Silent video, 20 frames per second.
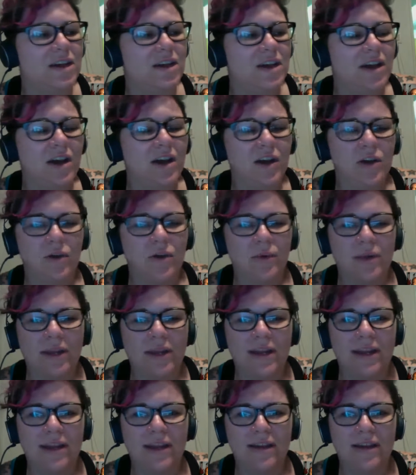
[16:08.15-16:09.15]

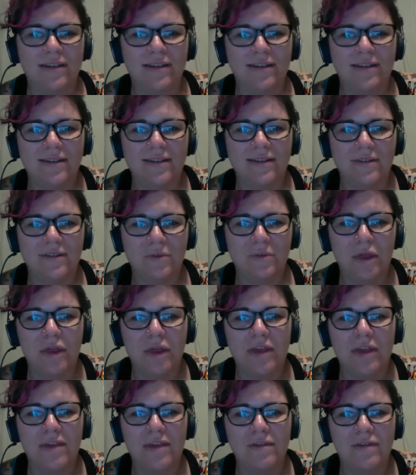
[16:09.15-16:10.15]
agree
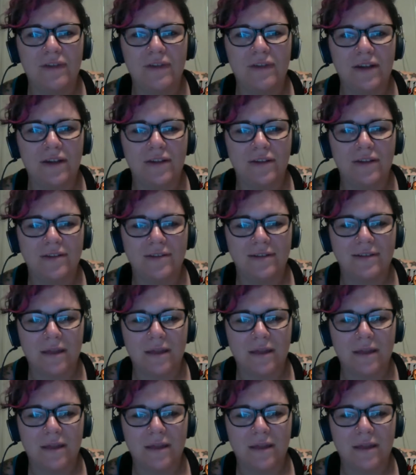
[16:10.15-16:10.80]
within the field